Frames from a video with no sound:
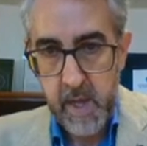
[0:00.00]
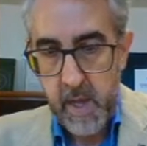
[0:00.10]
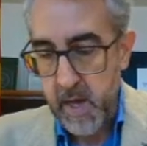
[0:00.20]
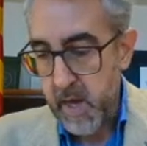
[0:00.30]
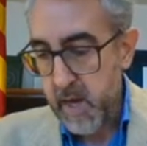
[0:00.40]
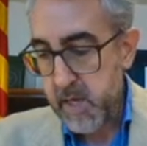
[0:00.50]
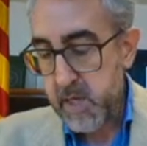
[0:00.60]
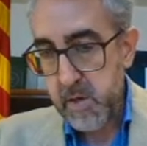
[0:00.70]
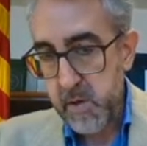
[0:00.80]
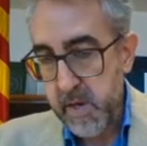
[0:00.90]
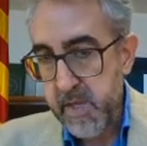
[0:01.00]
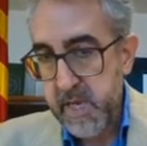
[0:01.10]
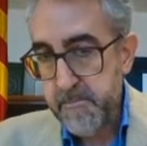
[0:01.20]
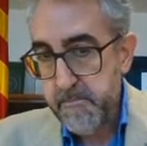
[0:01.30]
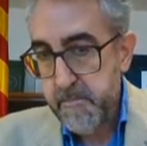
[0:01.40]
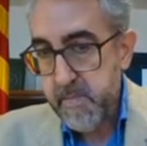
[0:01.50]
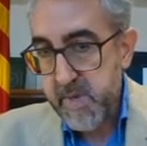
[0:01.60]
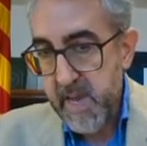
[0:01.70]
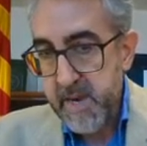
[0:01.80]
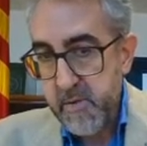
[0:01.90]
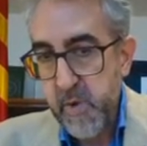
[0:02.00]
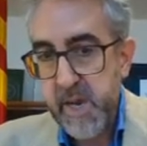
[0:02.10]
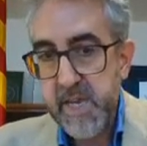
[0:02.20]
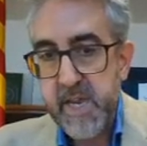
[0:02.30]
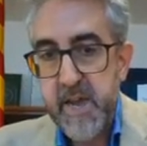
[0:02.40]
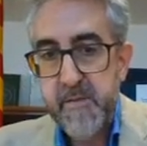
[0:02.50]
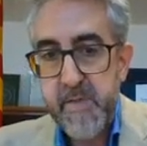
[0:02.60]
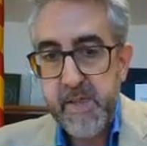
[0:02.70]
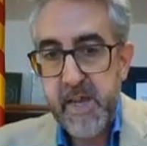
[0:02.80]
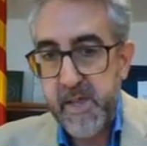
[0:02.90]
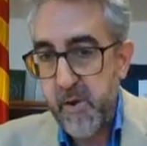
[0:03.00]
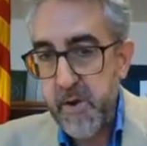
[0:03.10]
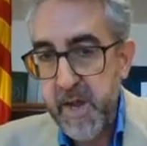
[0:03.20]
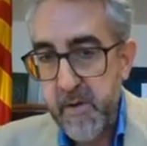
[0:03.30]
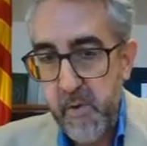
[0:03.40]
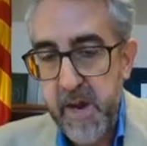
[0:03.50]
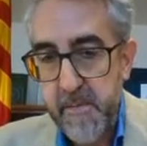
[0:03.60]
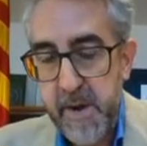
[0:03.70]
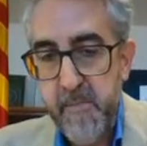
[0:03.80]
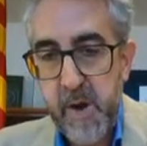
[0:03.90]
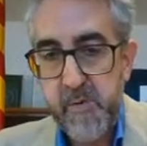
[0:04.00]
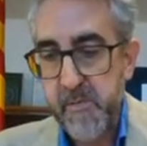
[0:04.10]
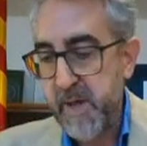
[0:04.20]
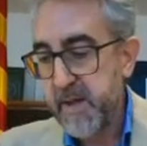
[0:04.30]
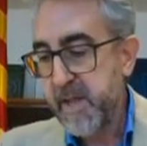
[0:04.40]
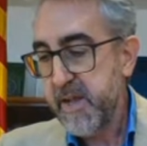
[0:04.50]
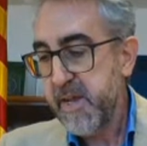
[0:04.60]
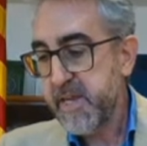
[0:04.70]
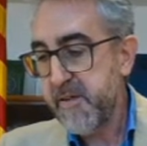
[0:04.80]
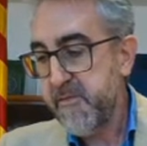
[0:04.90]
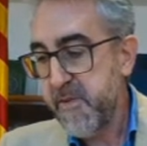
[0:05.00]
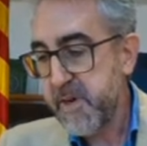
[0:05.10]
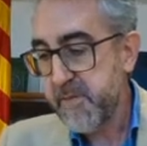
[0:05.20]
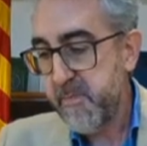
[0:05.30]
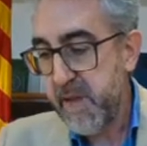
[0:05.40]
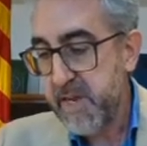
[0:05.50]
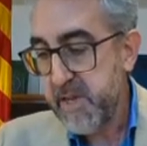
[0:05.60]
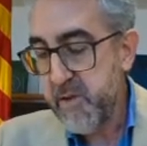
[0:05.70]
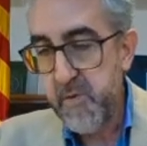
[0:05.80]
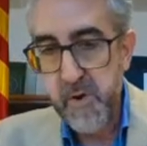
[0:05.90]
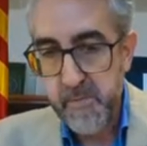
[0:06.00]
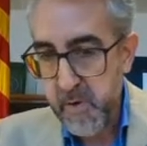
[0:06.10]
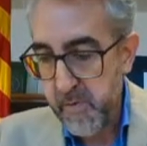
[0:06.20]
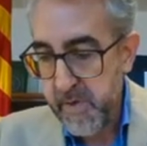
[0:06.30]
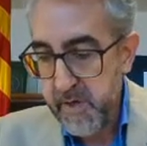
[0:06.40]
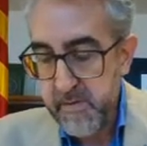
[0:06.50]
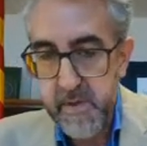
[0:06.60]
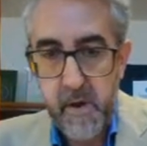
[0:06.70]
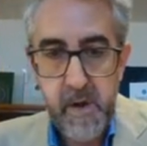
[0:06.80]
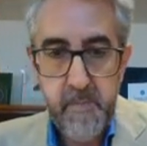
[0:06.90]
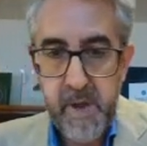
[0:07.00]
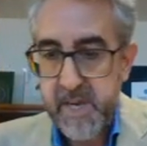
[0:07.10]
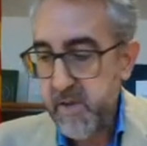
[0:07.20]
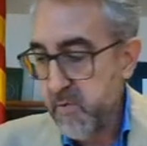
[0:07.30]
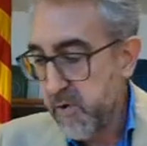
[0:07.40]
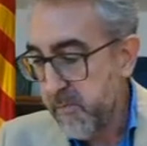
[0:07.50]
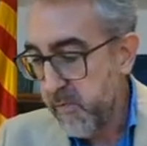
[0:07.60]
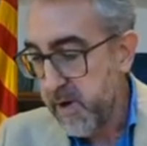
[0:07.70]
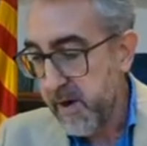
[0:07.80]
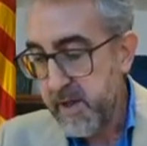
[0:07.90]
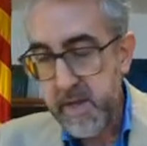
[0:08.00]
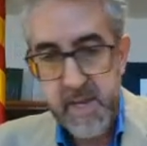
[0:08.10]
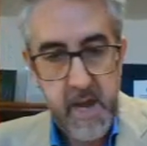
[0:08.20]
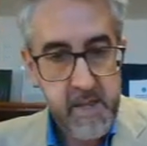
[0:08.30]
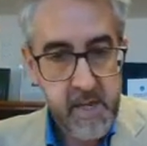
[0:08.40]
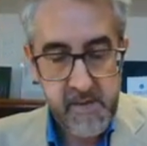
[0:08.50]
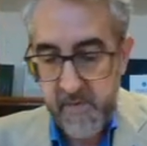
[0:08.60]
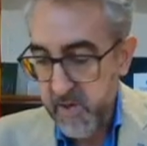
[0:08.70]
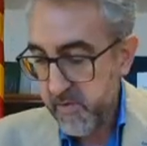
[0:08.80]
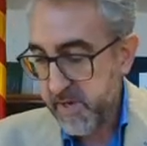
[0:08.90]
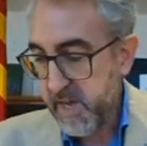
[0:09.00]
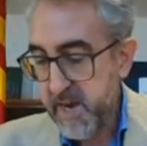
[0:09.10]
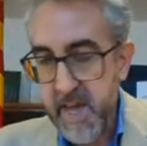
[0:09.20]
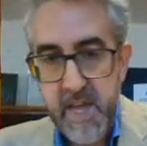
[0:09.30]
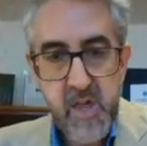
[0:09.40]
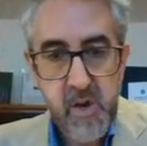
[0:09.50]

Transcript: Uh, so in this sense, we can say that Catalonia, and we are very proud of that, is the first place in Europe, or the, the only place in Europe, where scientists, fishers, and N G